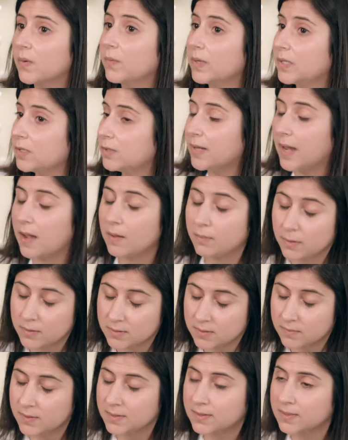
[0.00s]
We do
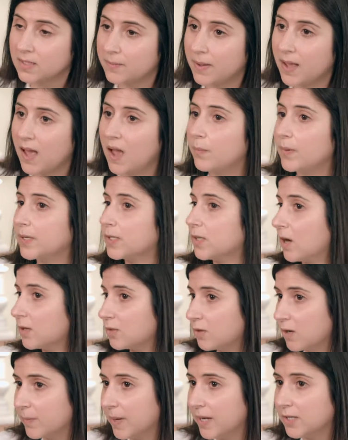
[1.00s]
downloads of the CPAP, we talk
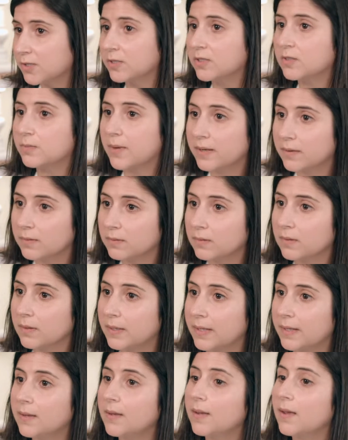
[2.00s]
to our patients
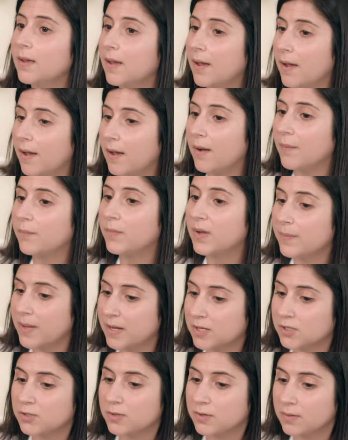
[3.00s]
regularly, um, we
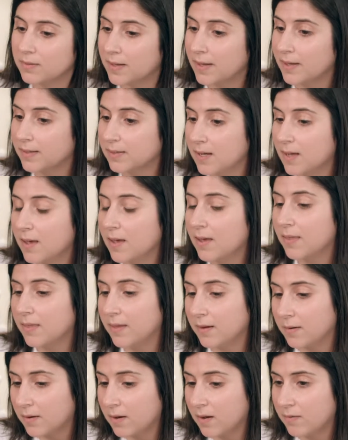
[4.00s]
make sure that
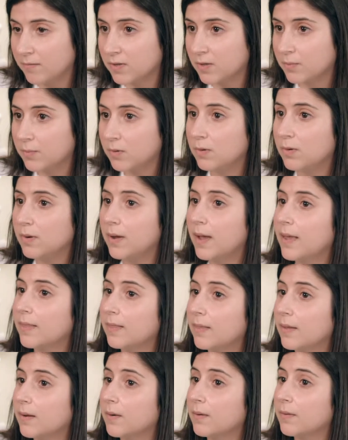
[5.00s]
they're comfortable
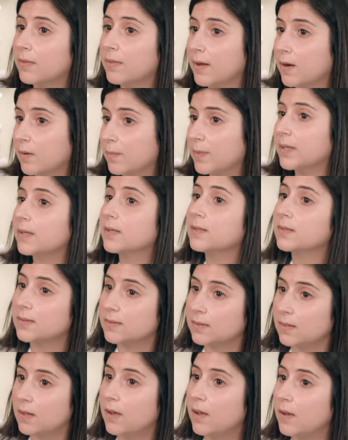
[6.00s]
and their therapy
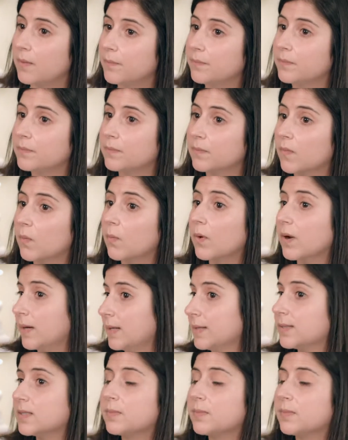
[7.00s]
is um, where it needs